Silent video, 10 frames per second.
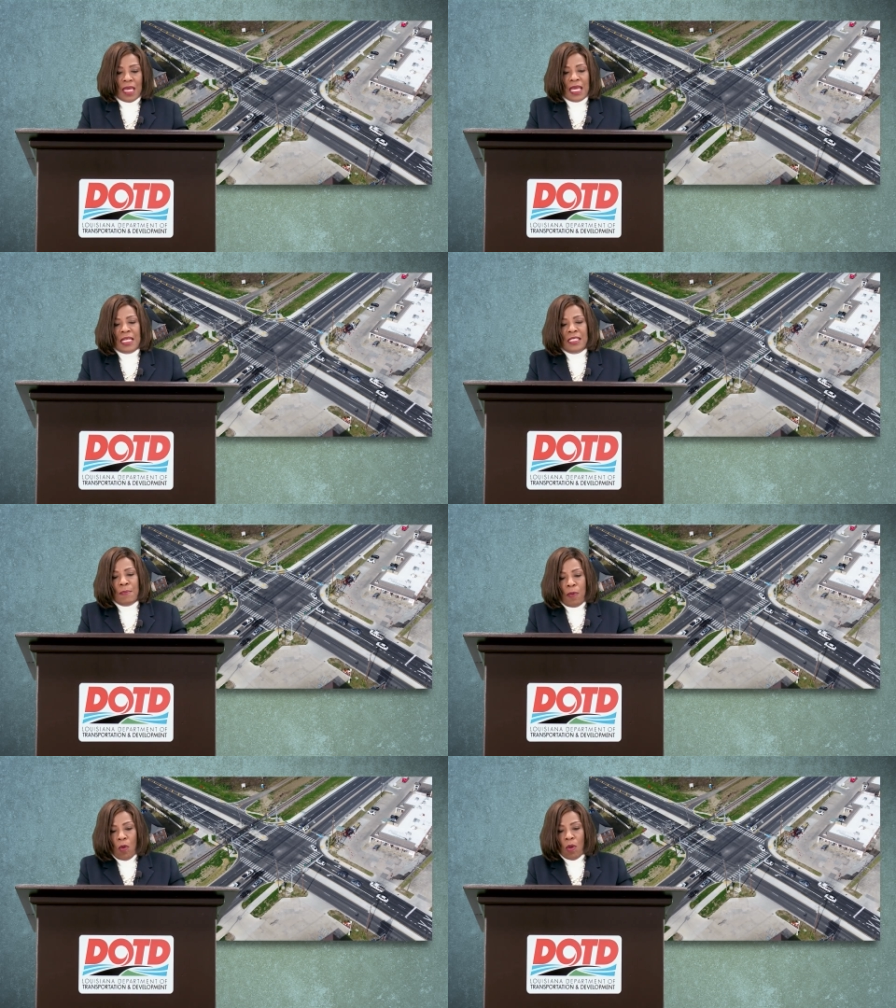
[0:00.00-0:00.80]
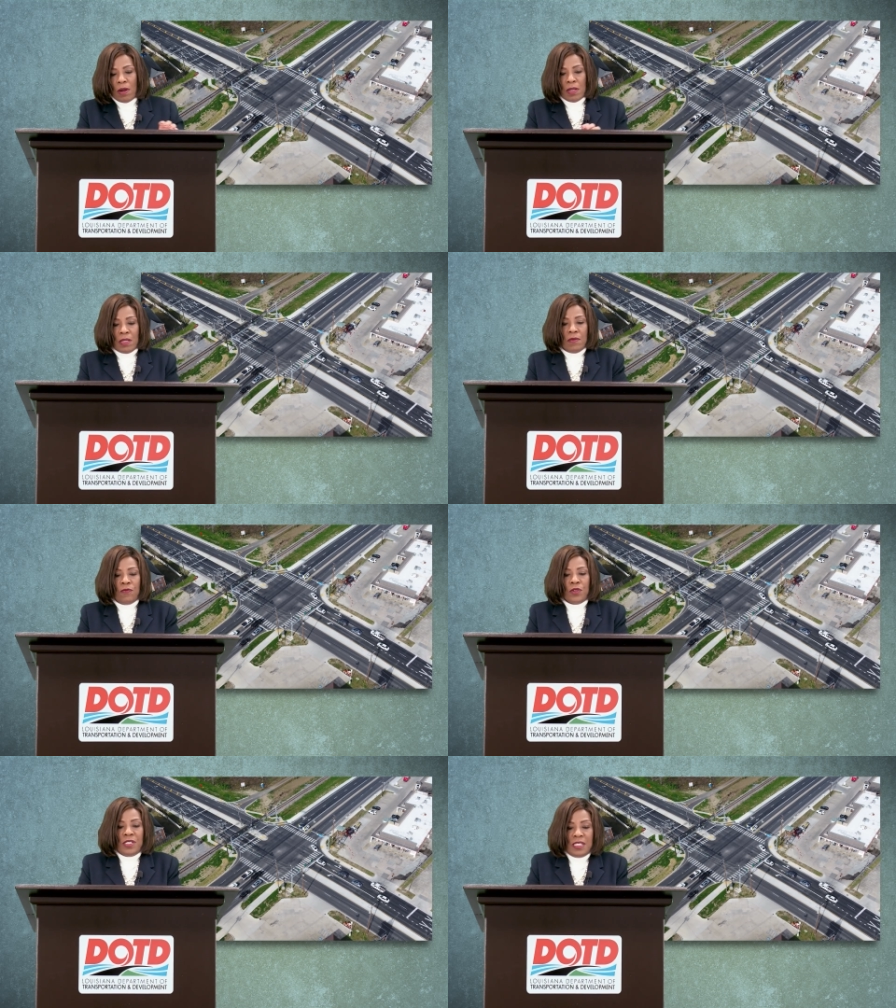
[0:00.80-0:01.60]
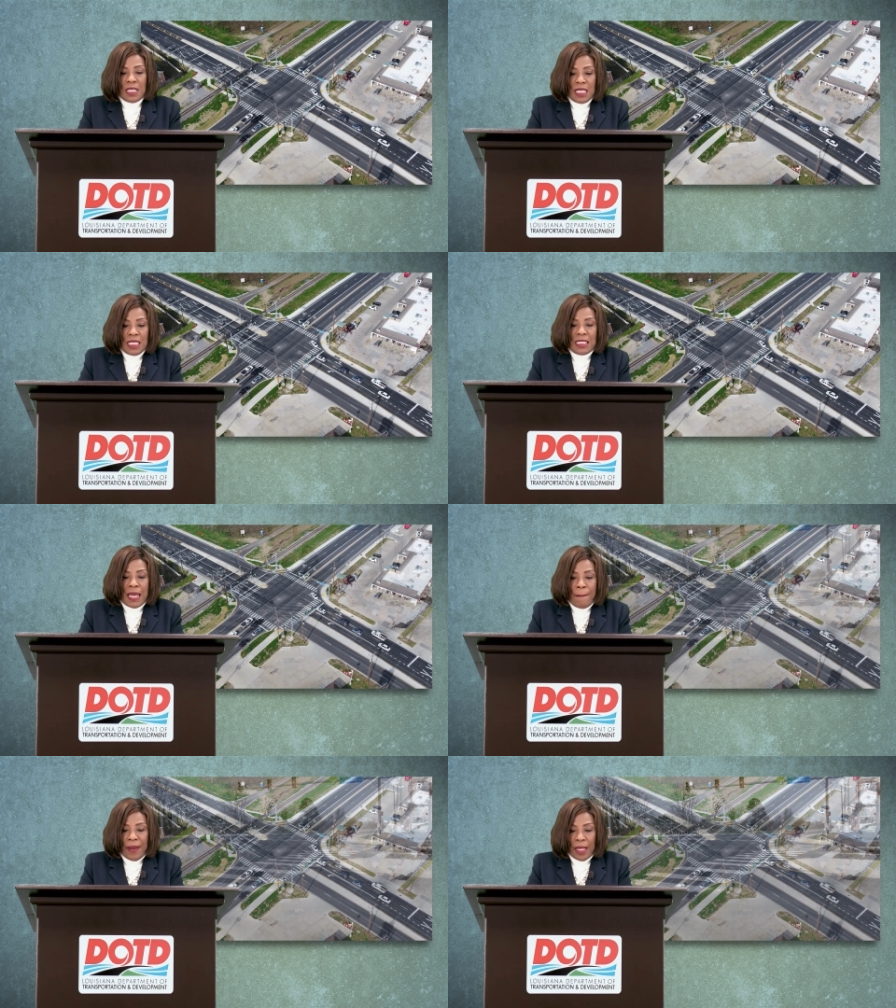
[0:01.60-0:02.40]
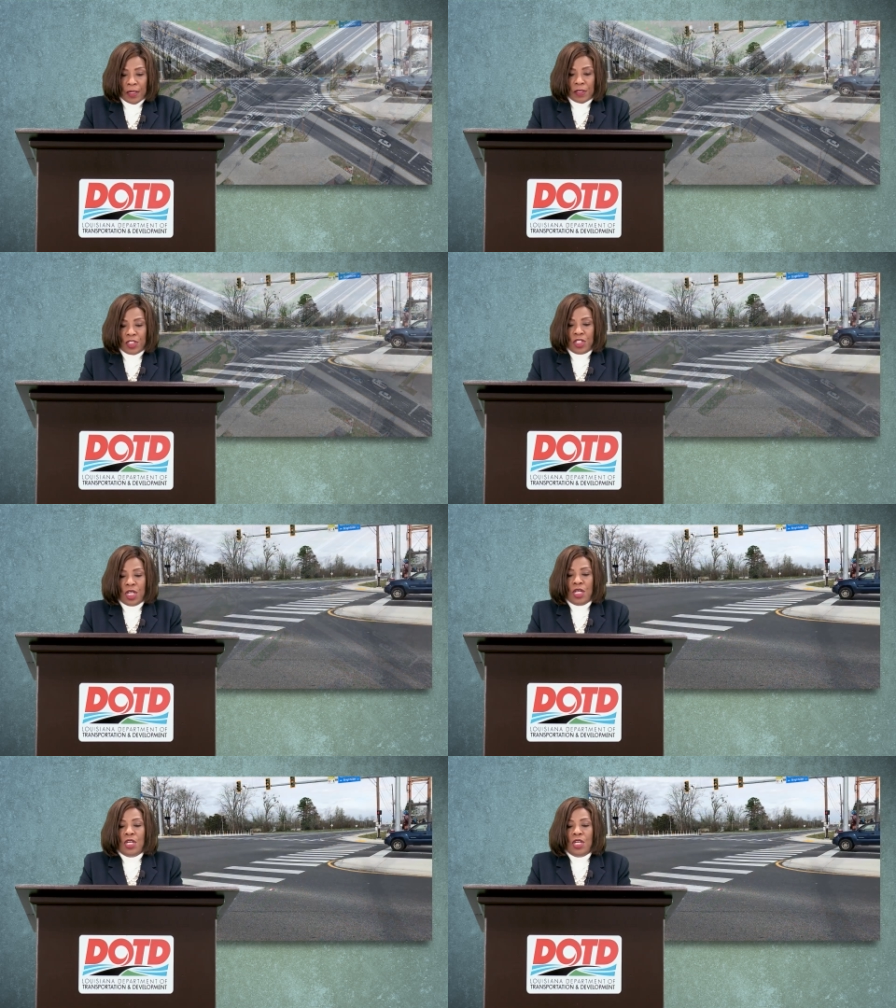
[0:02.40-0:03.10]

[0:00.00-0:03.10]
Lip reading: It is important for cities and parish